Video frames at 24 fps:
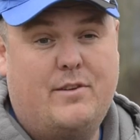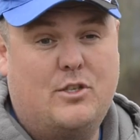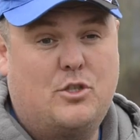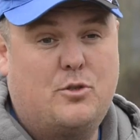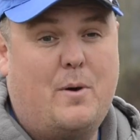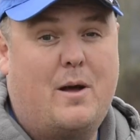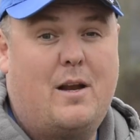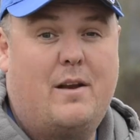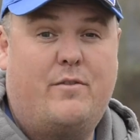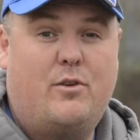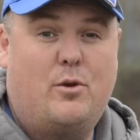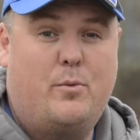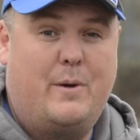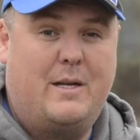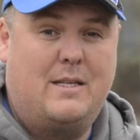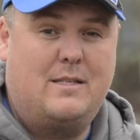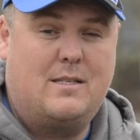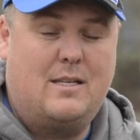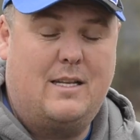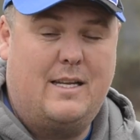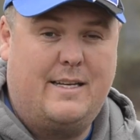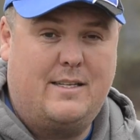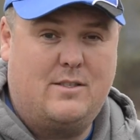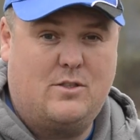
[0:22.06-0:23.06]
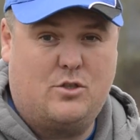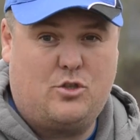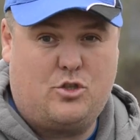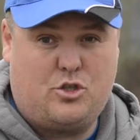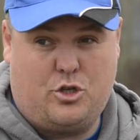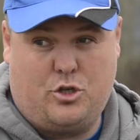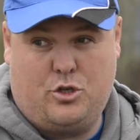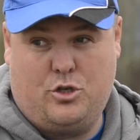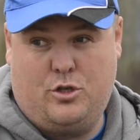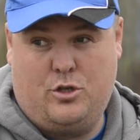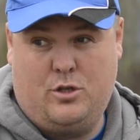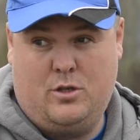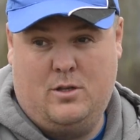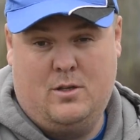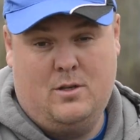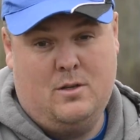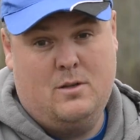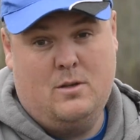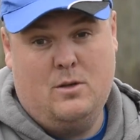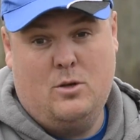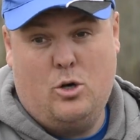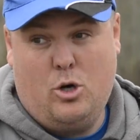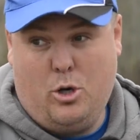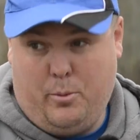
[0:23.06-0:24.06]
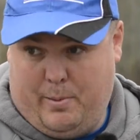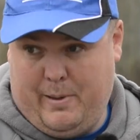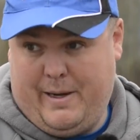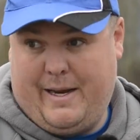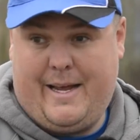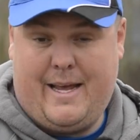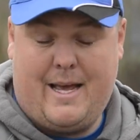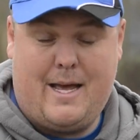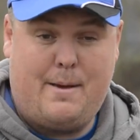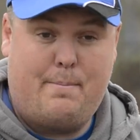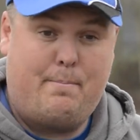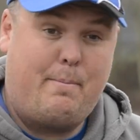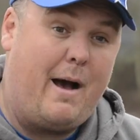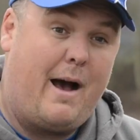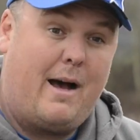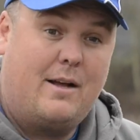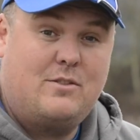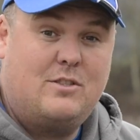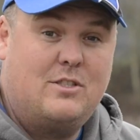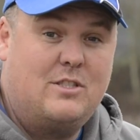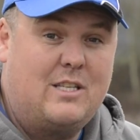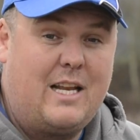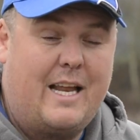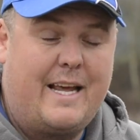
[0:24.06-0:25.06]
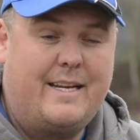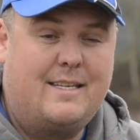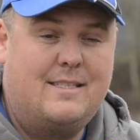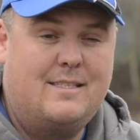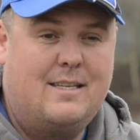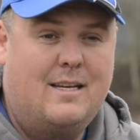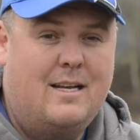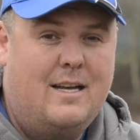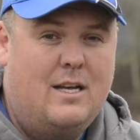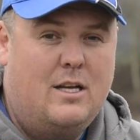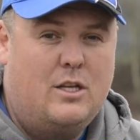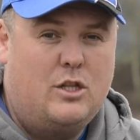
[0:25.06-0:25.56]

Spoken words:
fished quite a few winter leagues at Tunnel, up at here, Partridge Lakes.